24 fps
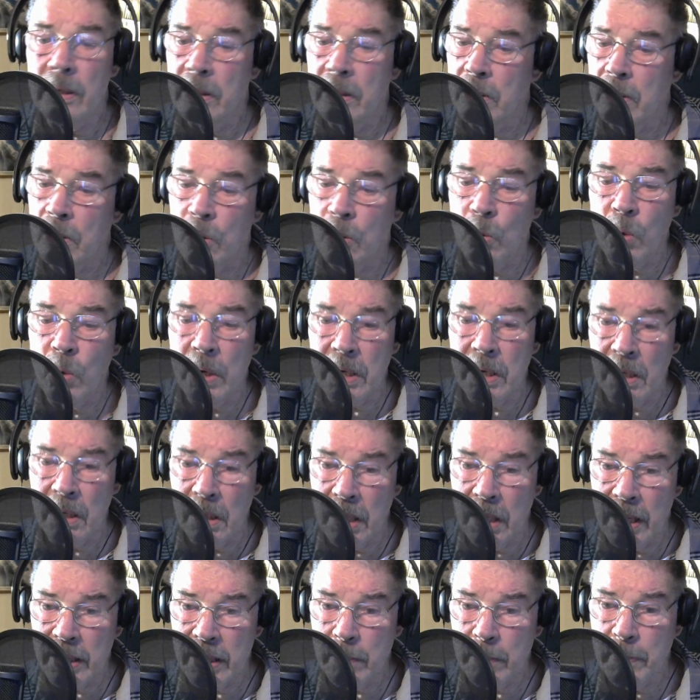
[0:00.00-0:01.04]
quite a
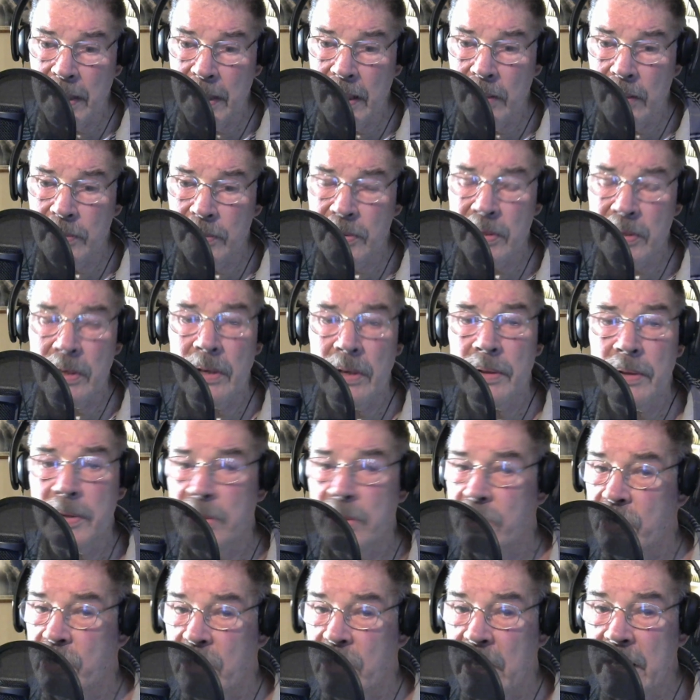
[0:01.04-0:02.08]
lot about the
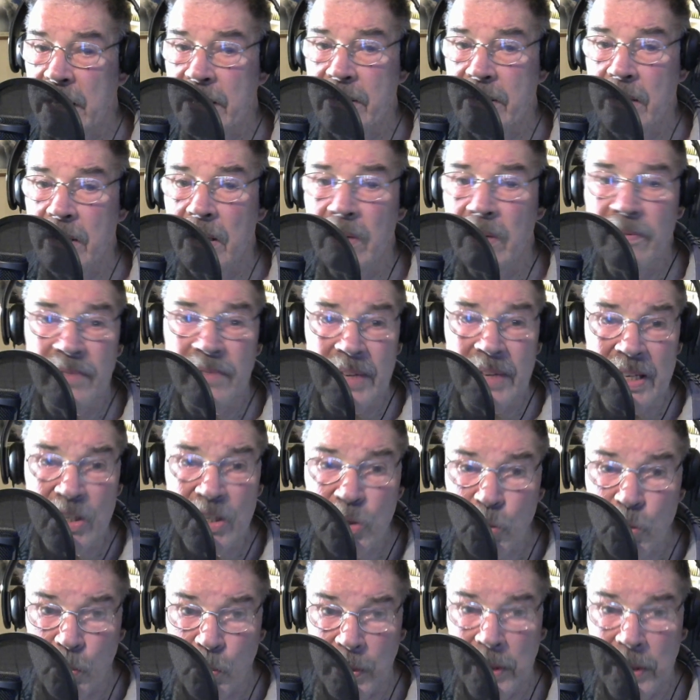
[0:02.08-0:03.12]
state of
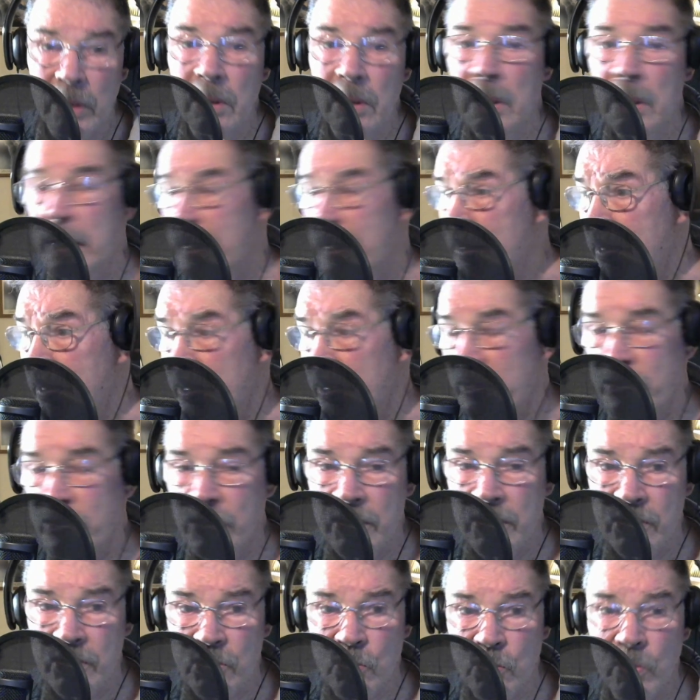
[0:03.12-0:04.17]
Israel and its
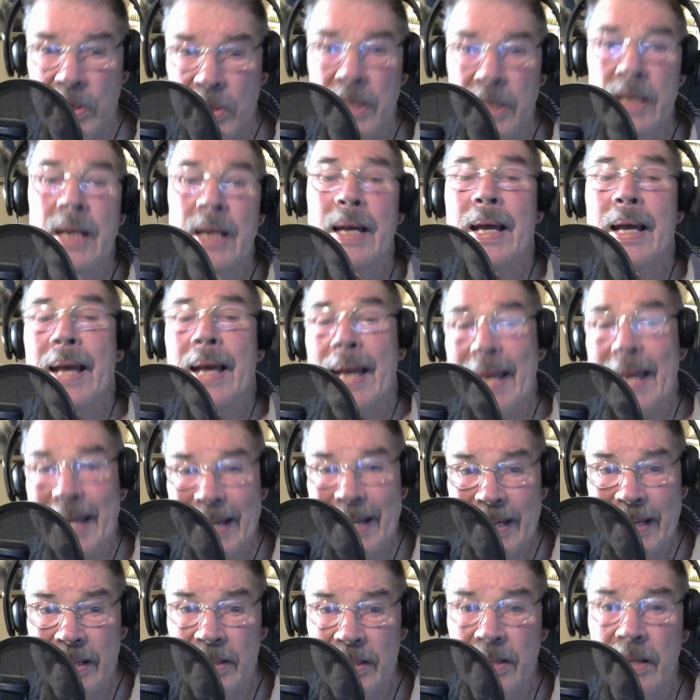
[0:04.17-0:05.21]
history,
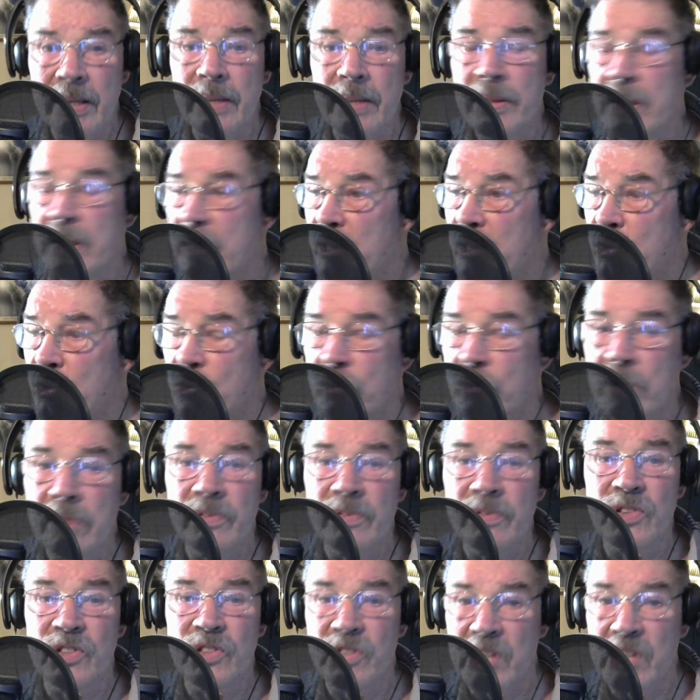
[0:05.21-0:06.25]
and the history
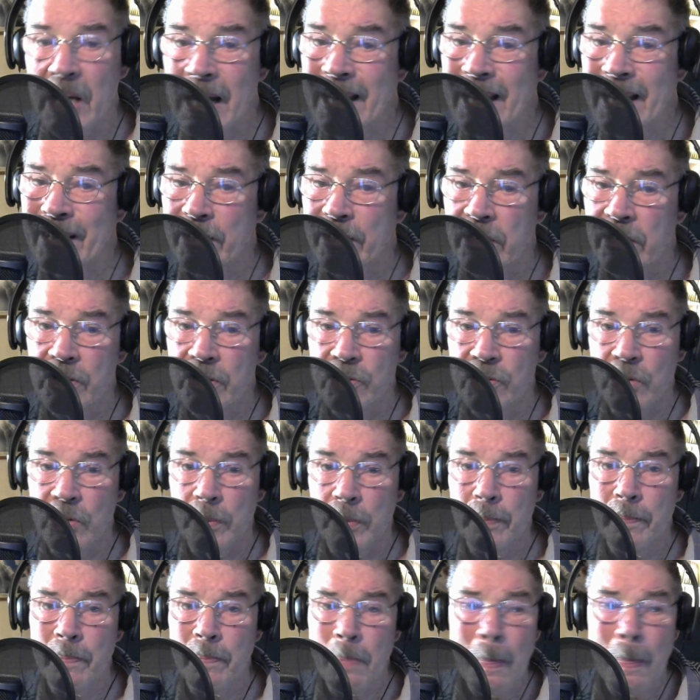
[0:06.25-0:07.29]
of
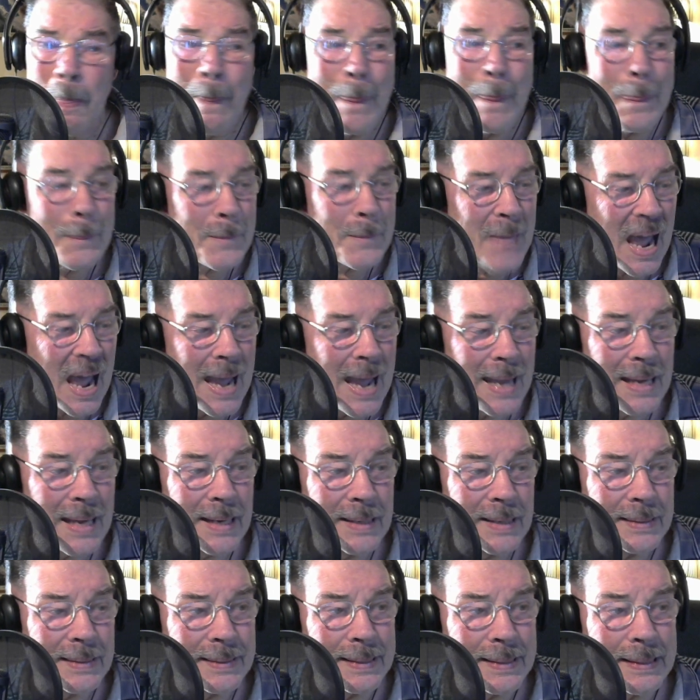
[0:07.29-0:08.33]
Zionism.
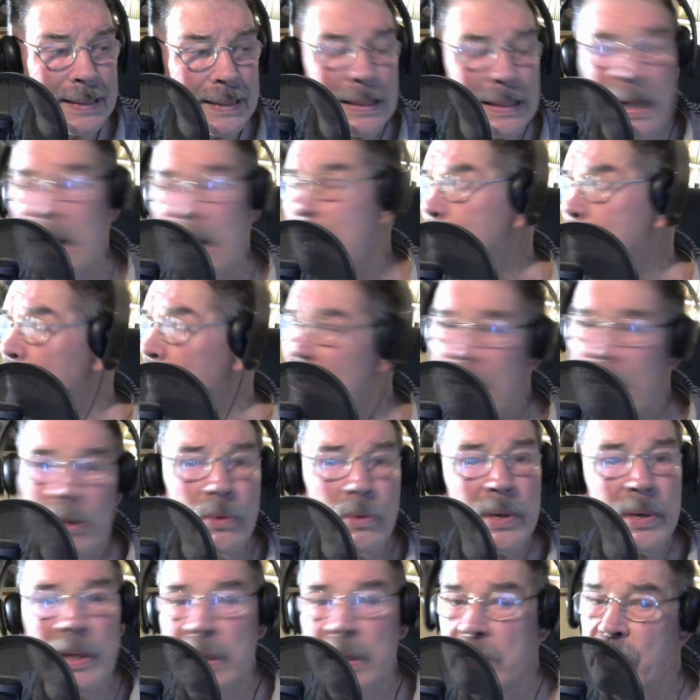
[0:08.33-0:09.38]
And I'm not
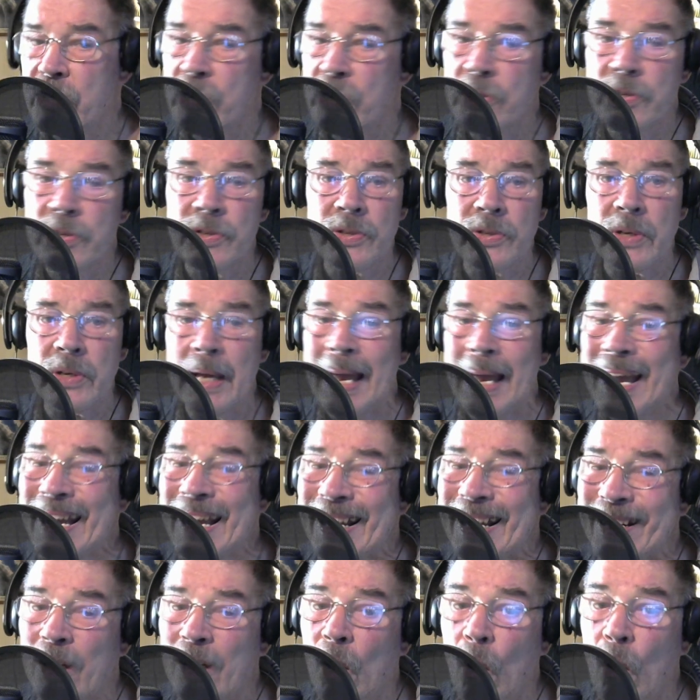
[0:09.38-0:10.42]
religious
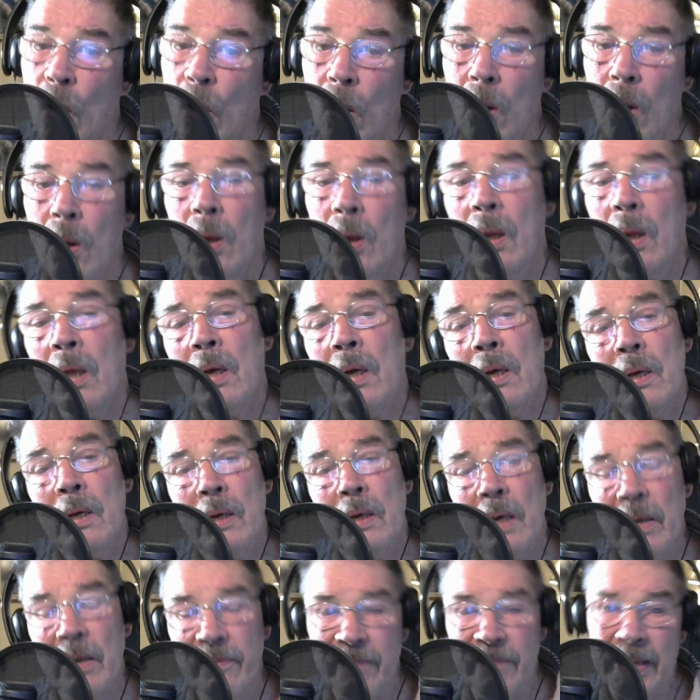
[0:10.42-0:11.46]
at all,
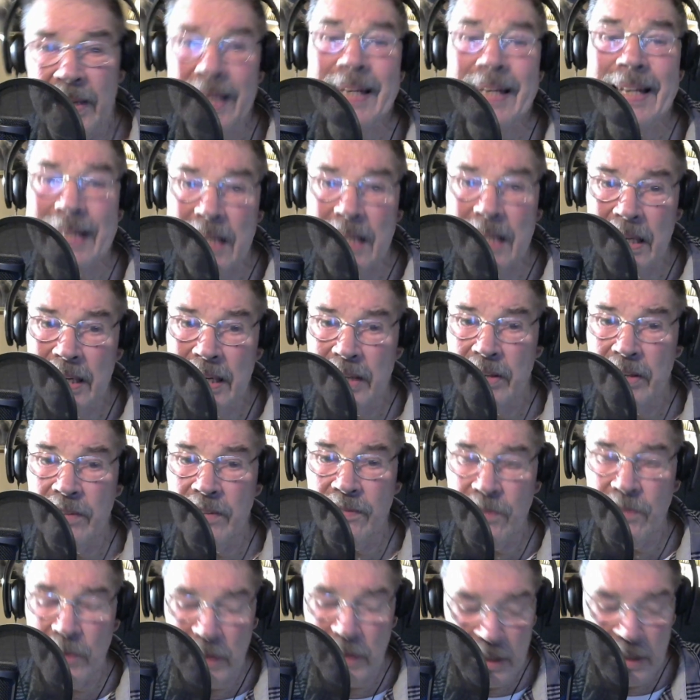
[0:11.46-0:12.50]
of any kind
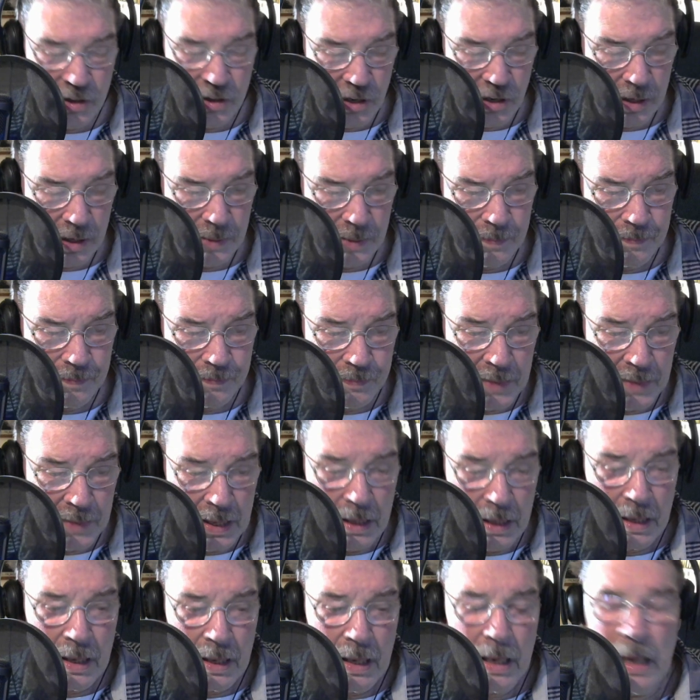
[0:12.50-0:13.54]
of religion.
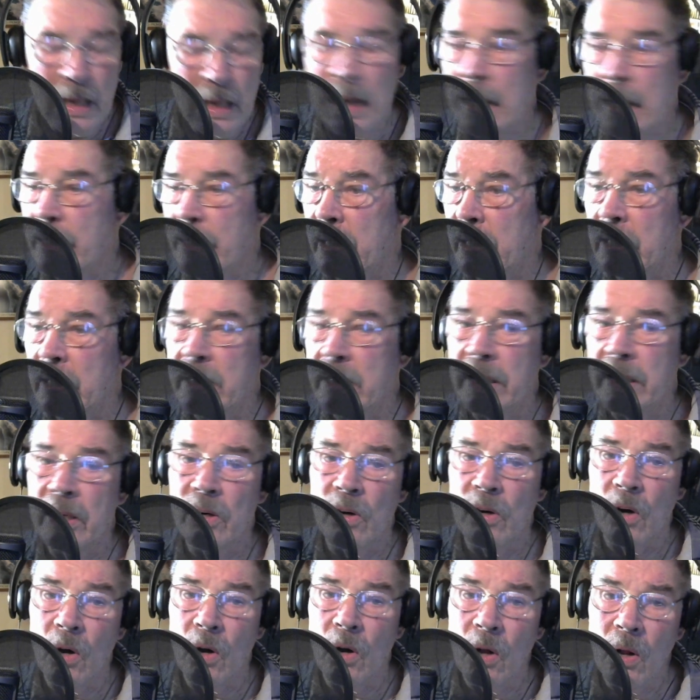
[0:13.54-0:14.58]
I think
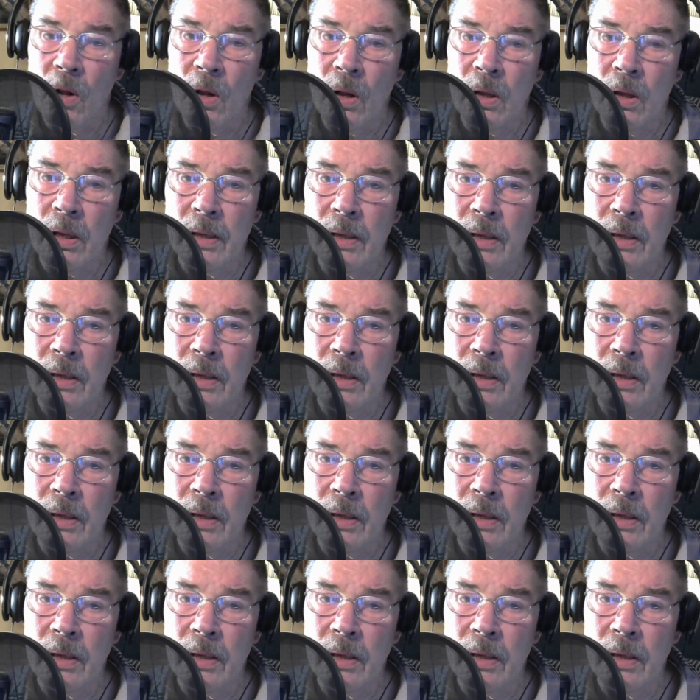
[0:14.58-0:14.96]
they're all,